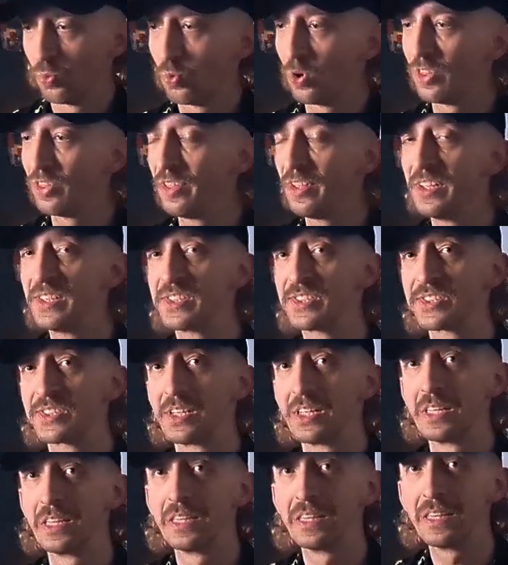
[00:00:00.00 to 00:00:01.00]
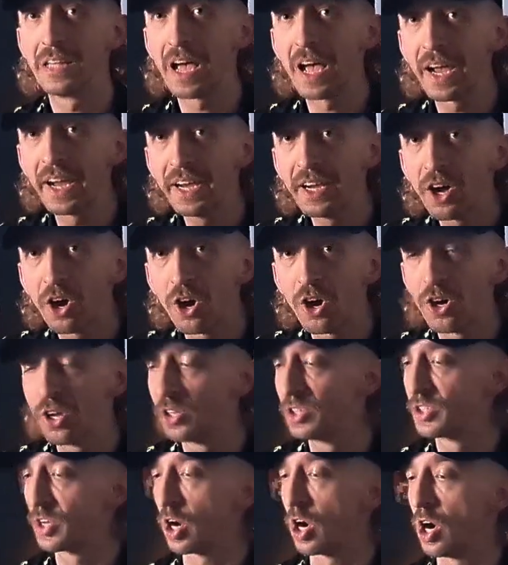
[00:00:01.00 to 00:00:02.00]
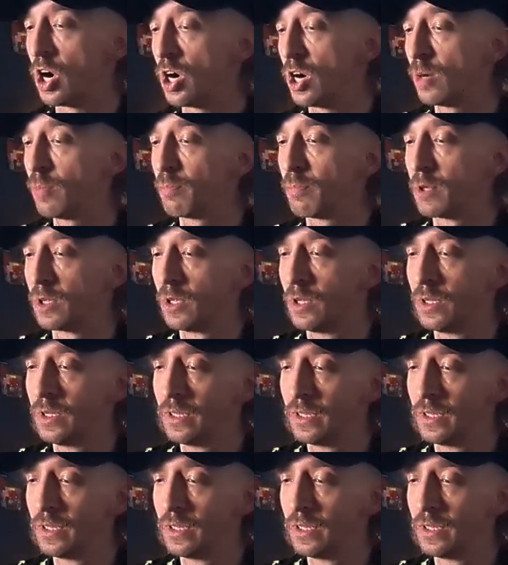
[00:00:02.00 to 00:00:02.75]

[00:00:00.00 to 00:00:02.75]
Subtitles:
what this light on top